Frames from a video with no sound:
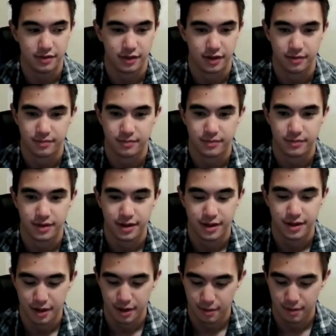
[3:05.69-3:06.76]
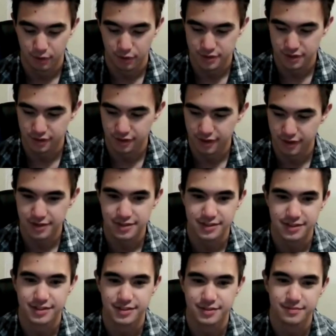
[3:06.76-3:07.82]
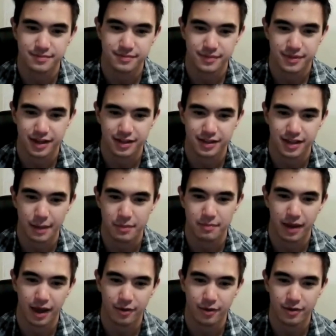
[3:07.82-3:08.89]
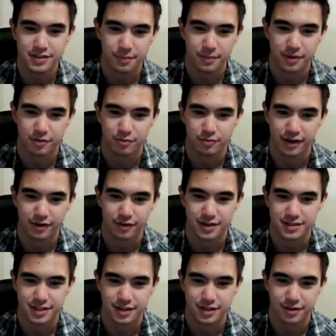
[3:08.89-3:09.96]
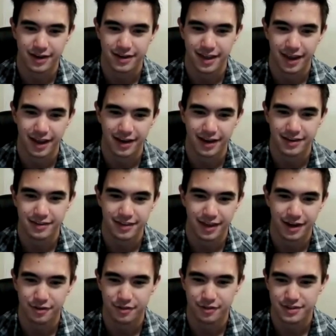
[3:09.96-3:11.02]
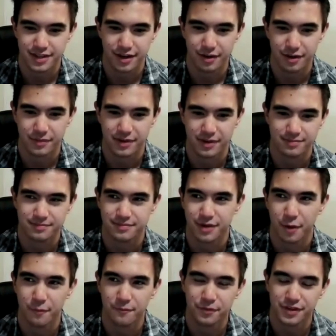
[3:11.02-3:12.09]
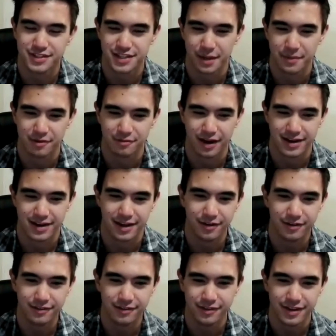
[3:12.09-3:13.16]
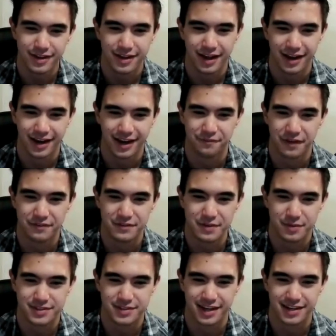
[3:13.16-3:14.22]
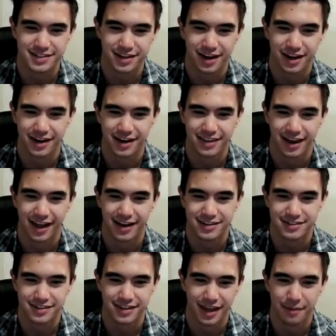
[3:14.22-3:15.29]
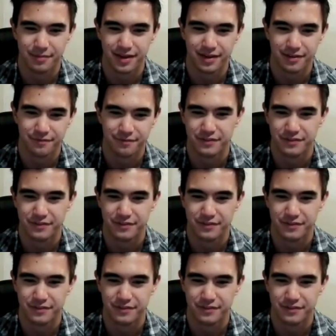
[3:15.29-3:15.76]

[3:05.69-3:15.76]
And then personally, it's just climbing mountains. I'm going to run across the Grand Canyon later this year. I'm going to hopefully summit Rainier. I got a 50% shot at that actually happening.